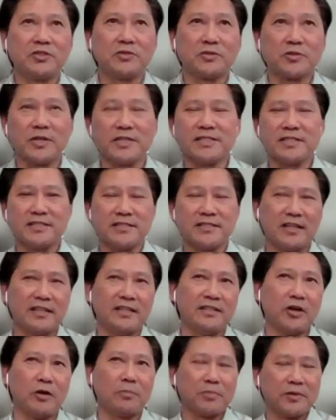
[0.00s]
trust is
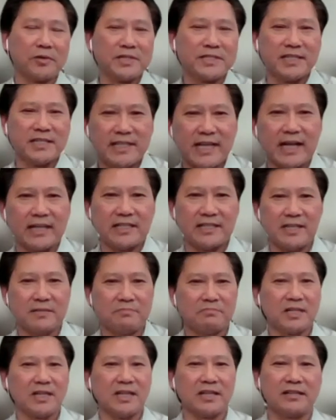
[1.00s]
not in operation yet.
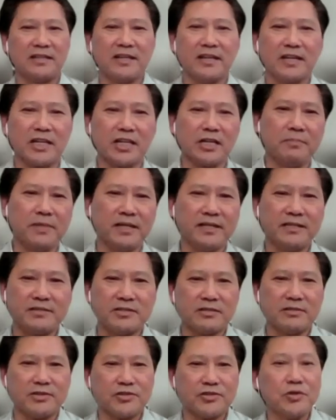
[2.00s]
They're going to be
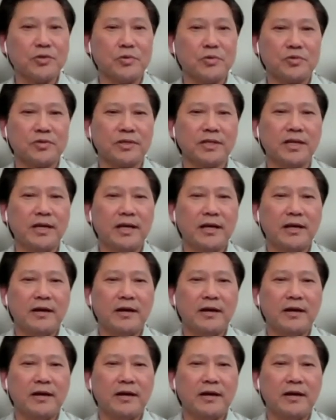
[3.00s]
soon.